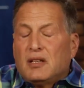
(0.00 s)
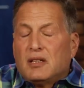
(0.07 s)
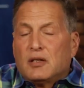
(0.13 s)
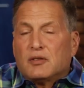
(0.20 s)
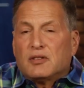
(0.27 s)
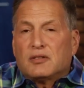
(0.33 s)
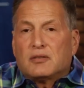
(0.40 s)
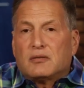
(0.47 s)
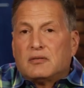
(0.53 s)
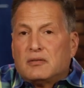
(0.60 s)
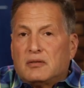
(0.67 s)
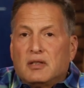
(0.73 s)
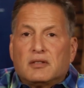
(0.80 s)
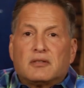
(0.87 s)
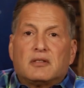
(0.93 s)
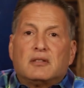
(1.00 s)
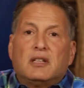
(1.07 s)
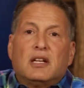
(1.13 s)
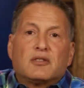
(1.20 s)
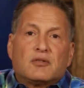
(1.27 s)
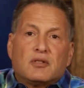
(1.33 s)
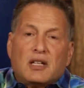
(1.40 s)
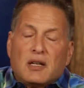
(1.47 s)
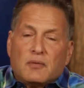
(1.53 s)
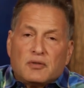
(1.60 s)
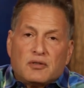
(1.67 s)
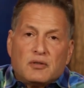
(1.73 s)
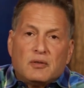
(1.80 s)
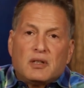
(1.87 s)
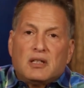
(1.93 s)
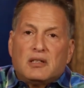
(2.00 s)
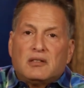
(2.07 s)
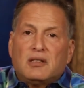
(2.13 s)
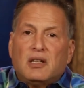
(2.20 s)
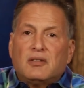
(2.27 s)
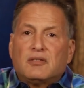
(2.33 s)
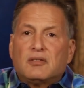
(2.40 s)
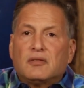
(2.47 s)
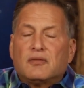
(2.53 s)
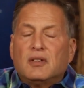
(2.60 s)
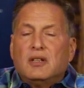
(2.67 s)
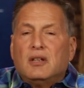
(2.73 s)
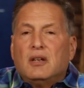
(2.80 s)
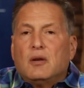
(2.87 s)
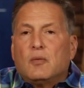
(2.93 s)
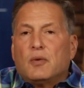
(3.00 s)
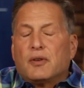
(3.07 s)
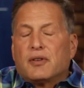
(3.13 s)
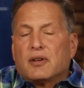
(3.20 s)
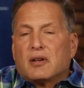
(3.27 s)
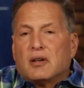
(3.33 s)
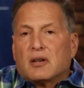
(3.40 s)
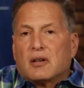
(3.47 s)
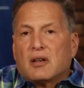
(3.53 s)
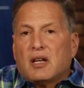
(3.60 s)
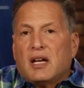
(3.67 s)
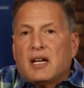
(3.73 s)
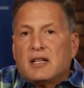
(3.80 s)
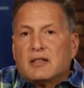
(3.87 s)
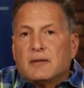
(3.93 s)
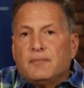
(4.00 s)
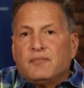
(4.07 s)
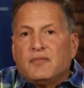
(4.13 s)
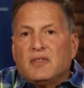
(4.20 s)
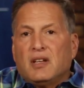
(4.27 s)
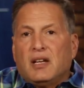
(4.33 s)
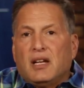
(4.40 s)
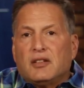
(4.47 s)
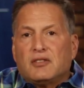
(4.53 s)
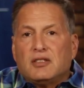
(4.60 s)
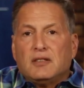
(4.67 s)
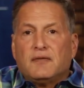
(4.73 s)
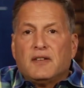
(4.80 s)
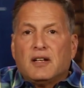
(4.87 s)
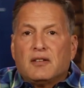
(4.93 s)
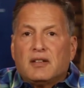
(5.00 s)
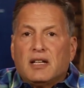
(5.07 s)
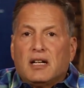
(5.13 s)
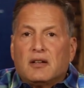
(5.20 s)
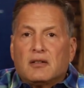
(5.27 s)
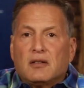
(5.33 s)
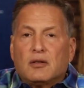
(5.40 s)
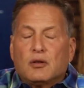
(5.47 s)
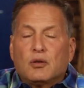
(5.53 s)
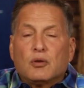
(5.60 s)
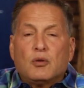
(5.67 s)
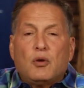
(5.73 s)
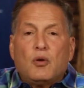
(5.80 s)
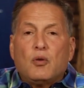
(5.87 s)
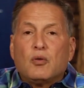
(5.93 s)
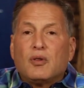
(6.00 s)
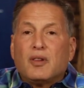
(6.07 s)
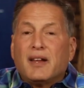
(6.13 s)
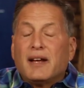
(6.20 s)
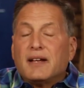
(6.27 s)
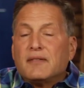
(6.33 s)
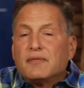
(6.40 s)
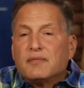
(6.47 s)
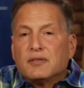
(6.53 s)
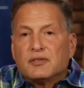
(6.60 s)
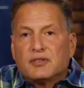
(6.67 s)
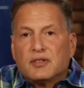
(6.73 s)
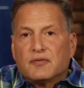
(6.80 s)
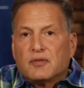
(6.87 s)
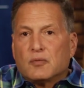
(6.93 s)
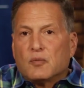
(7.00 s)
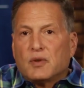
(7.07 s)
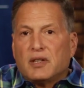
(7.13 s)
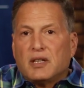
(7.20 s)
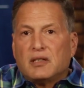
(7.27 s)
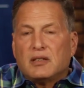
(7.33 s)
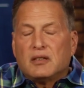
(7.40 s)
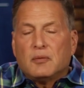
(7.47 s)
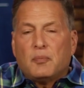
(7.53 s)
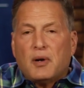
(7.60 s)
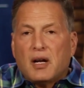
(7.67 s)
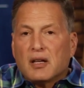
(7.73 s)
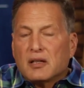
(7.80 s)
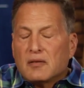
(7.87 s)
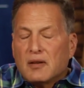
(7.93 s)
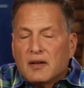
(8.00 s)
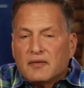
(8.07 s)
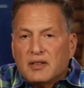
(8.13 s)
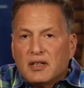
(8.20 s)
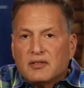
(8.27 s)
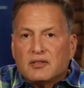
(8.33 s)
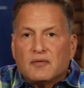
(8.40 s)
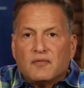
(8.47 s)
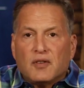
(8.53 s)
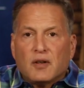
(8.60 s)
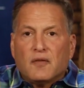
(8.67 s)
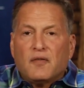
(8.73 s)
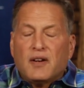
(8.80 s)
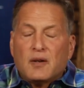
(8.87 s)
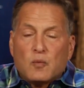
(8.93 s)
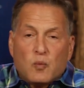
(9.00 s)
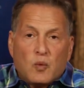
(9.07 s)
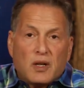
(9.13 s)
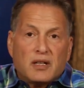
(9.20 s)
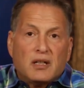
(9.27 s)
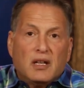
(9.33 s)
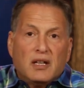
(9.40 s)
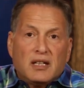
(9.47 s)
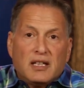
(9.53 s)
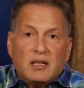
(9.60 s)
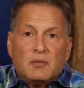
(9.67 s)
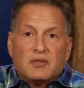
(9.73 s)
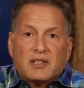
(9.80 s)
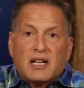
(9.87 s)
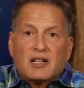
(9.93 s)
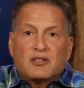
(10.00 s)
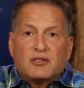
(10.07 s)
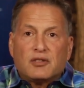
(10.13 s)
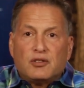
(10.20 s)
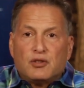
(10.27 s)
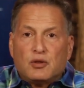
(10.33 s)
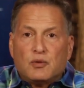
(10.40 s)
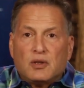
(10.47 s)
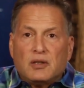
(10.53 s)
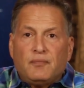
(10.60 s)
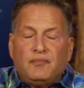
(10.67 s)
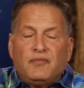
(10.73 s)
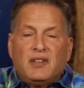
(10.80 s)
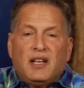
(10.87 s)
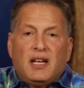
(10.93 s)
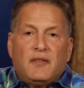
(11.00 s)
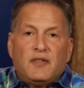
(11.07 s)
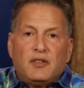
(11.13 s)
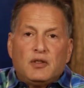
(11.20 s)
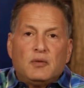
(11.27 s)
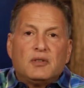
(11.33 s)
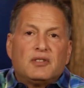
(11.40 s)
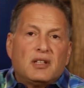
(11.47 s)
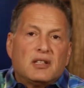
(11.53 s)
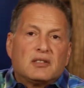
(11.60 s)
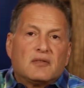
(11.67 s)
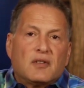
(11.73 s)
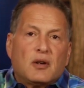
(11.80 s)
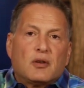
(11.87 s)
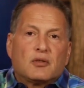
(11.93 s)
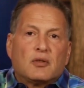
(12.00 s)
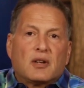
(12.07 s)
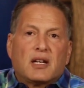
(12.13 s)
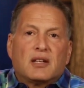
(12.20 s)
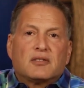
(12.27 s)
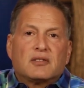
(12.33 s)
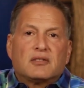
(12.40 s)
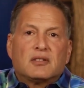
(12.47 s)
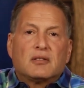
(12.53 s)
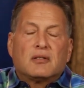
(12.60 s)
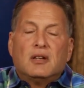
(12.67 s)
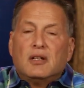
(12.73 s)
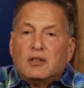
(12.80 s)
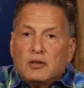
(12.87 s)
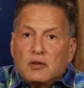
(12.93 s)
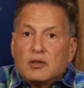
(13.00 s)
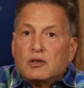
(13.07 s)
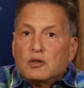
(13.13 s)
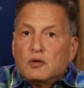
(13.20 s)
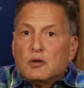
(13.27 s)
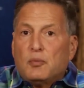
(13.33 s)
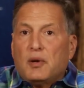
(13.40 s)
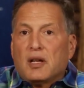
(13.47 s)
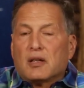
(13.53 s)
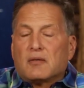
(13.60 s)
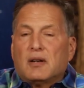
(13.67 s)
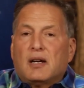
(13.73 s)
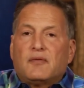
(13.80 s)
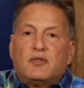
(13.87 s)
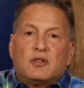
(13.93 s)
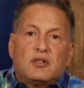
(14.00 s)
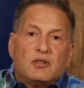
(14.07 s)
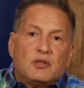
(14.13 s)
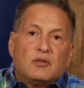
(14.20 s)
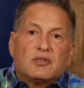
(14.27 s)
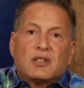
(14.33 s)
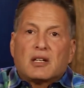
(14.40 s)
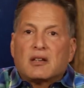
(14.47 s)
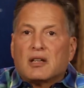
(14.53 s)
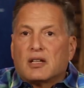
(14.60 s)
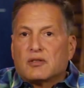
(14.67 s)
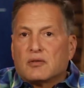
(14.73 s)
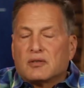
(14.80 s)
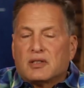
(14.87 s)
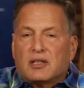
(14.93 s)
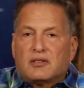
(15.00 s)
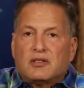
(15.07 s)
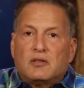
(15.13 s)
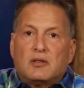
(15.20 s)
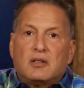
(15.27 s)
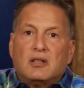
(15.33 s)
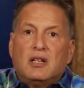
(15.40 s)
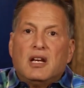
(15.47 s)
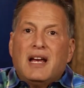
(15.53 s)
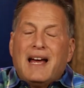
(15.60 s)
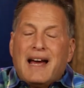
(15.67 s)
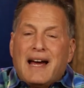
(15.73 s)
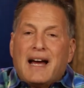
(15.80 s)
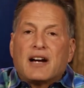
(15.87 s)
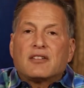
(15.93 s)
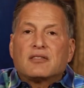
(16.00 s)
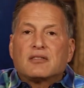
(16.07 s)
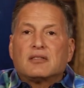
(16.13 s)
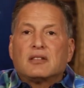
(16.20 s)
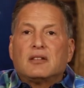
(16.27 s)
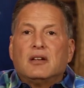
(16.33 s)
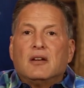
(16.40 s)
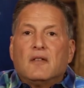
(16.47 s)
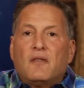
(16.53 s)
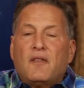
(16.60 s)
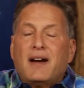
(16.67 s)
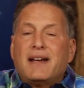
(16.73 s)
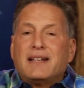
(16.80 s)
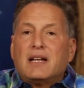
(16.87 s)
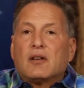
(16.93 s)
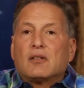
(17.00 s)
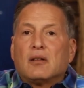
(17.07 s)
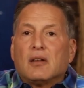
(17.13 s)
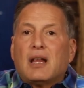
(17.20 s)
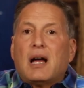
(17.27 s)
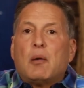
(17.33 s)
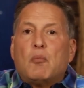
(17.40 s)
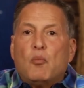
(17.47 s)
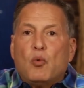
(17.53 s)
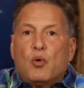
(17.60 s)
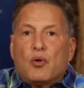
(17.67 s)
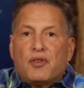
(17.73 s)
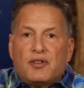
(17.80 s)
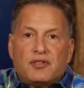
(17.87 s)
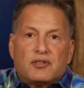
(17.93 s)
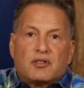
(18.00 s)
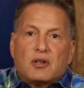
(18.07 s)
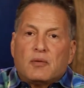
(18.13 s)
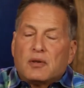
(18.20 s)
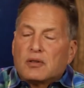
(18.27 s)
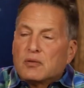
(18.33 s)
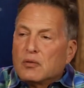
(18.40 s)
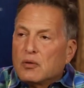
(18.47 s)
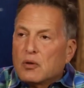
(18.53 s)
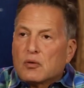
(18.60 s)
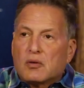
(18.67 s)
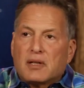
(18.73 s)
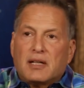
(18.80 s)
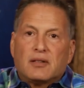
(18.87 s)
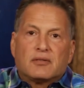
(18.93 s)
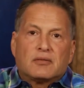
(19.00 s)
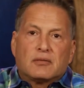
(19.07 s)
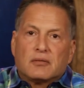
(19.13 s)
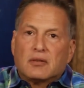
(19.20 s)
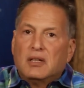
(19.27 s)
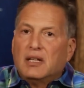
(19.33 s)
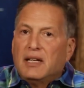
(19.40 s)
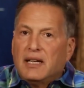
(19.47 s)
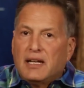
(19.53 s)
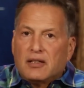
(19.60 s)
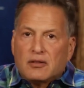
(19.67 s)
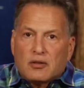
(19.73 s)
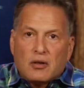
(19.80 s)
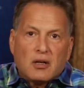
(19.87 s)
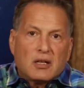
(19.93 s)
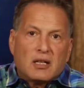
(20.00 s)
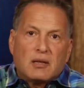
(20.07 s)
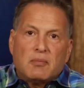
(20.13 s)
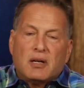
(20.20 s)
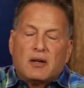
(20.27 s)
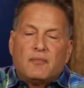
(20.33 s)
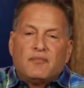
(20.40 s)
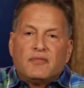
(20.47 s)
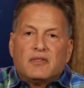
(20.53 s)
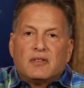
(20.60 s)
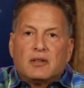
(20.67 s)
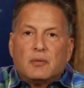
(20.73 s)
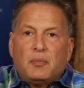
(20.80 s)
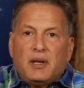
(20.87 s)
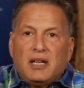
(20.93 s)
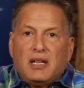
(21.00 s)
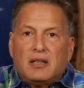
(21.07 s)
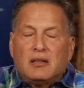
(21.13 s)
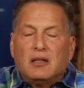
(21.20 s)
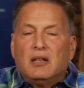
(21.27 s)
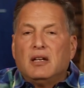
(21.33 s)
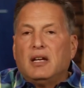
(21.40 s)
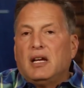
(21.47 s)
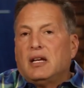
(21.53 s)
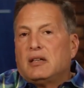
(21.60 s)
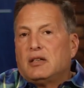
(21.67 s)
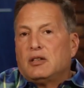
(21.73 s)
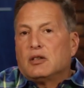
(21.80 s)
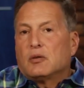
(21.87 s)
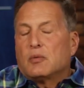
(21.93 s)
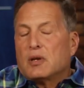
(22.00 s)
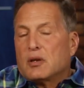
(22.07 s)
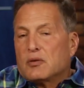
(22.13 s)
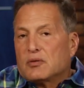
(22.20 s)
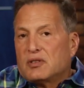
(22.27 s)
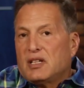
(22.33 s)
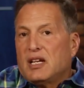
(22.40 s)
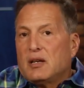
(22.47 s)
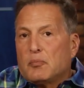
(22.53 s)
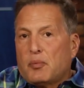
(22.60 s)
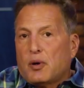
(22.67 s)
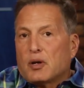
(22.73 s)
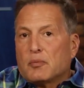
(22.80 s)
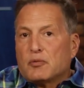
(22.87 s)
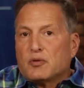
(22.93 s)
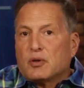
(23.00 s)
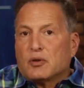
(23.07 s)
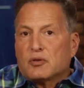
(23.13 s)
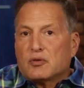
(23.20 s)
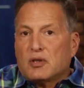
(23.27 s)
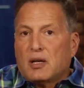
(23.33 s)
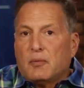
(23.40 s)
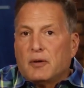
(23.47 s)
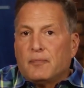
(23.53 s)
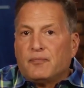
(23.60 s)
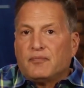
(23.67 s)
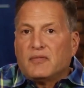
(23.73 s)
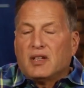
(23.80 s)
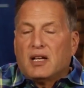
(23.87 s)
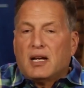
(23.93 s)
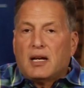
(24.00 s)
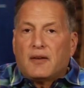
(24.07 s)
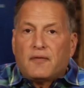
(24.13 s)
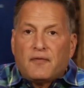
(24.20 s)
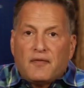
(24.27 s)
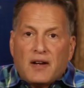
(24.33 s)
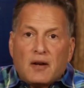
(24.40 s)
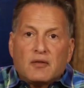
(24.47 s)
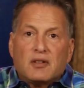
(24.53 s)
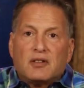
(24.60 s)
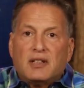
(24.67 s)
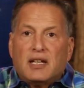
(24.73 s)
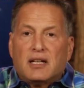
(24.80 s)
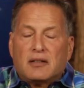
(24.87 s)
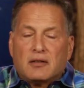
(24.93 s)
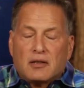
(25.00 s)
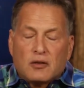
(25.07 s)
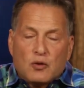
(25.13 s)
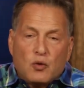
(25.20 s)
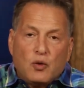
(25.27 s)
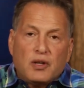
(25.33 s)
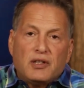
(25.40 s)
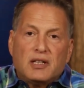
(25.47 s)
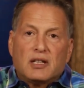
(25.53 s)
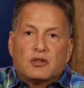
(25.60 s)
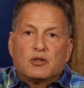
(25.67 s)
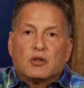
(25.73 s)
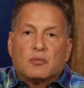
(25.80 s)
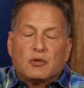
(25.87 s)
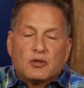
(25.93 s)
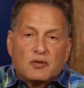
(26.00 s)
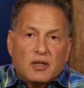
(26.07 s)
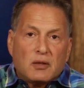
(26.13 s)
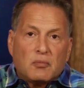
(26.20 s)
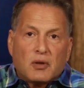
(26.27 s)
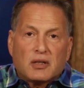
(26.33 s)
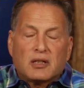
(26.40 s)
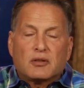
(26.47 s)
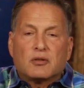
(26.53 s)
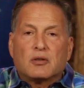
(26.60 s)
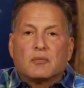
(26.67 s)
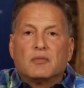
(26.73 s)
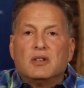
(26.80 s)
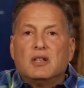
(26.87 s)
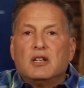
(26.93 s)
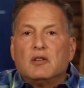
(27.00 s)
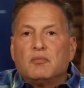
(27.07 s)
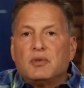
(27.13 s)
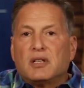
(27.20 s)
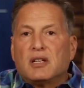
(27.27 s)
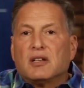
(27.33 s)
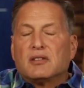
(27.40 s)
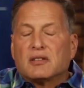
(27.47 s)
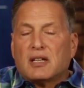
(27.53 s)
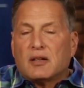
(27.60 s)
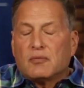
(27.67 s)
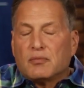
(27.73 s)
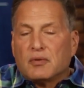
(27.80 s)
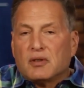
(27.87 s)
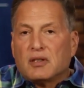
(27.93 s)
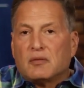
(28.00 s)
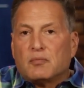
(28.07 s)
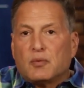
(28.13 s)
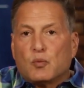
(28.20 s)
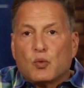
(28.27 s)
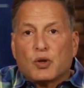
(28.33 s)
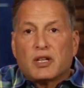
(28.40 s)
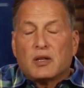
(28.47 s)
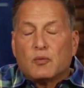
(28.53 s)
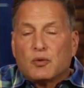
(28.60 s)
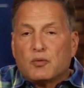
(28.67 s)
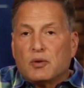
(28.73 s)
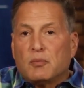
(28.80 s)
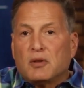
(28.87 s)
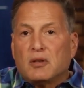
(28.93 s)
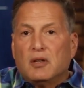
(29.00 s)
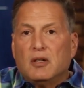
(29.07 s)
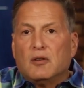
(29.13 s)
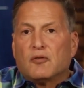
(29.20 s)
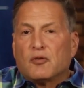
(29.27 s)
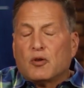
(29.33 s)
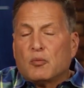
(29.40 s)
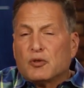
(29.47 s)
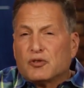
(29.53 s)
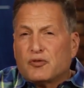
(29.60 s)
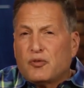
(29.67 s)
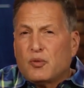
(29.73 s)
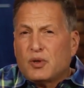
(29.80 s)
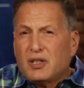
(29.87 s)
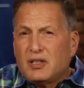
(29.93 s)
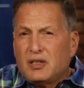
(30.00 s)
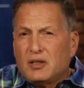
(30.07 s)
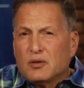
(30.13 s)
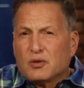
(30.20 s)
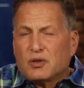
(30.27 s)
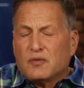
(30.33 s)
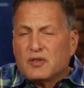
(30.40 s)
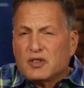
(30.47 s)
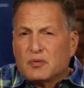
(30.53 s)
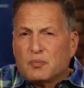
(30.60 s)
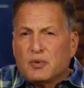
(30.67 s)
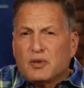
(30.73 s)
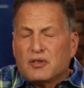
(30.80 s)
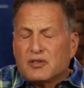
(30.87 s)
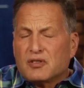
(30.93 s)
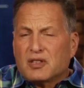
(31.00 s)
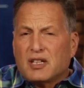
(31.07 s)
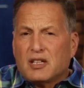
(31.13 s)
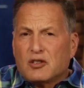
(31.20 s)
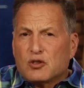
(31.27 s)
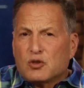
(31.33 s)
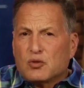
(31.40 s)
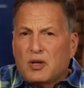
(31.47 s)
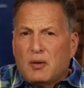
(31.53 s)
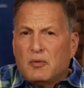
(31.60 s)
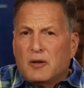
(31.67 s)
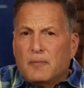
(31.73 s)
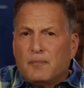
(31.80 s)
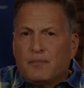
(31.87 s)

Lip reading: You know, just yesterday I was doing an intensive with a client. And she found out her whole life was different when they did the polygraph test and verified what he was actually doing. And if you do intensive at Heart-to-Heart Counseling Center, you can do a polygraph. You can do psychological testing. You can actually find out a lot more than just going to a local counselor and talking about the pain. And here we understand part of betrayal trauma. I founded that and coined that term and trademarked that term because I've really been working with women for almost 40 years who've experienced this kind of trauma.